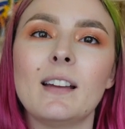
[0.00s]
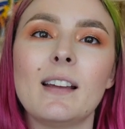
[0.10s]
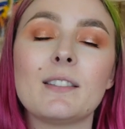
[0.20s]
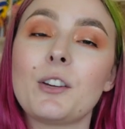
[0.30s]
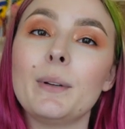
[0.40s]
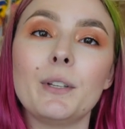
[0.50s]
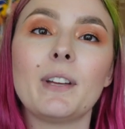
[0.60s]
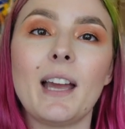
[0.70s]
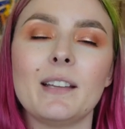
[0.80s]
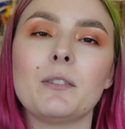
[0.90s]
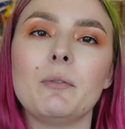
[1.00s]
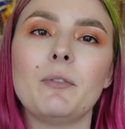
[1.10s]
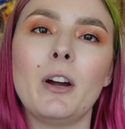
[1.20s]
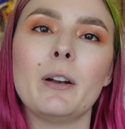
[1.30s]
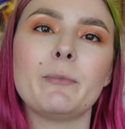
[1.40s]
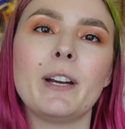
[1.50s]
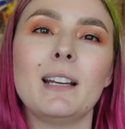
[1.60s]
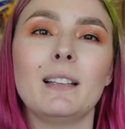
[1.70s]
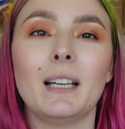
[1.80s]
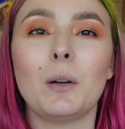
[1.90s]
It's going okay so far. I'm
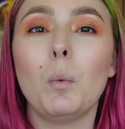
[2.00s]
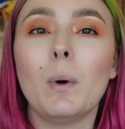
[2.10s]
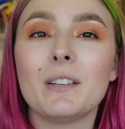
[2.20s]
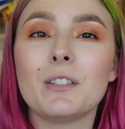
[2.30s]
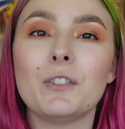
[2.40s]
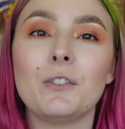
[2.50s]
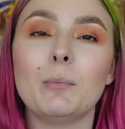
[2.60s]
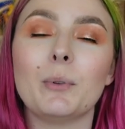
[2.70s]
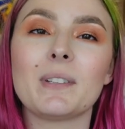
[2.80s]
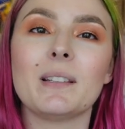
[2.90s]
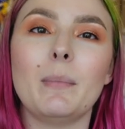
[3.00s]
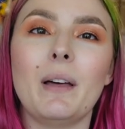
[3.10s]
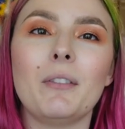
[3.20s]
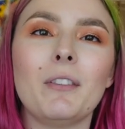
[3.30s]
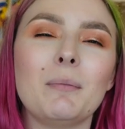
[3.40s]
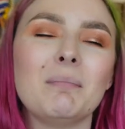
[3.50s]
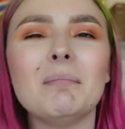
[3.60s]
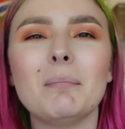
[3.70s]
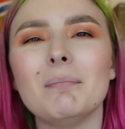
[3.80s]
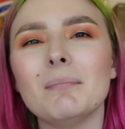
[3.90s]
reading like one to two books a month,
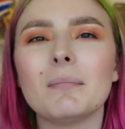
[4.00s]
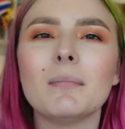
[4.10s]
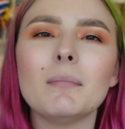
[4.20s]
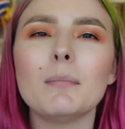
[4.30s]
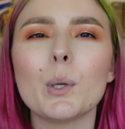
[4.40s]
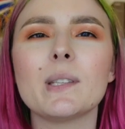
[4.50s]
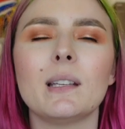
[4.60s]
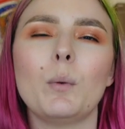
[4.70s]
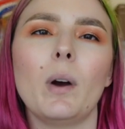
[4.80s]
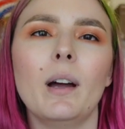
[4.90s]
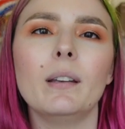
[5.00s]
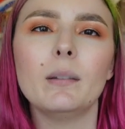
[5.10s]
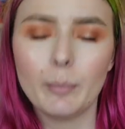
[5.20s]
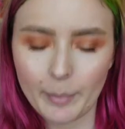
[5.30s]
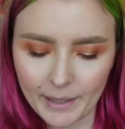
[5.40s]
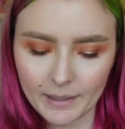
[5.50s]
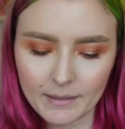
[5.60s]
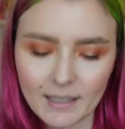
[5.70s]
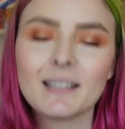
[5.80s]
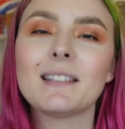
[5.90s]
mm, mostly one, but
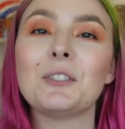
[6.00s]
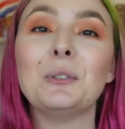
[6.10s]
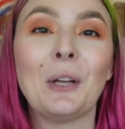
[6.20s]
that's still